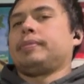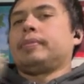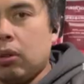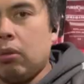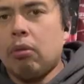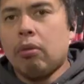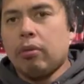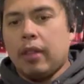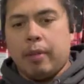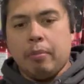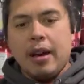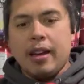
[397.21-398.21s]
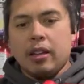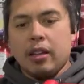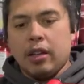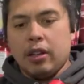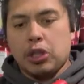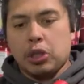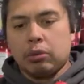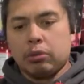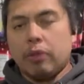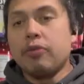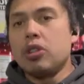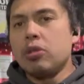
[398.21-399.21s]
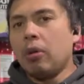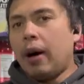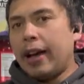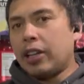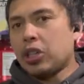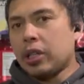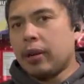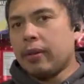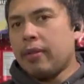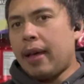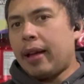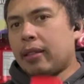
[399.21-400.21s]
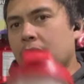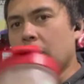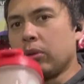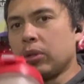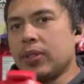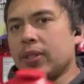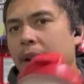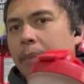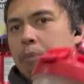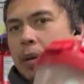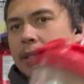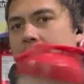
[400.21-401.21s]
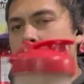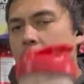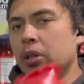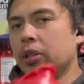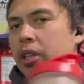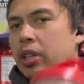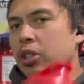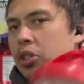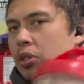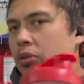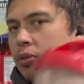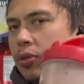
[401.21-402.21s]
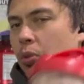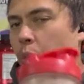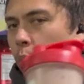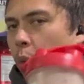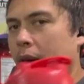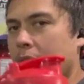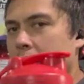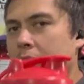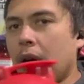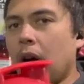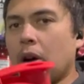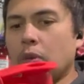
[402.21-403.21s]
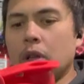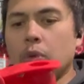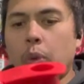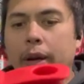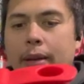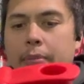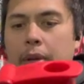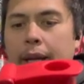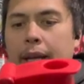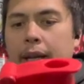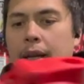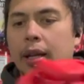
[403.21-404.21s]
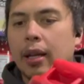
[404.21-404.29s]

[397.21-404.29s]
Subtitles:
Oh, in my initial review, I shared that there were some mixability issues with R1 Whey Blend.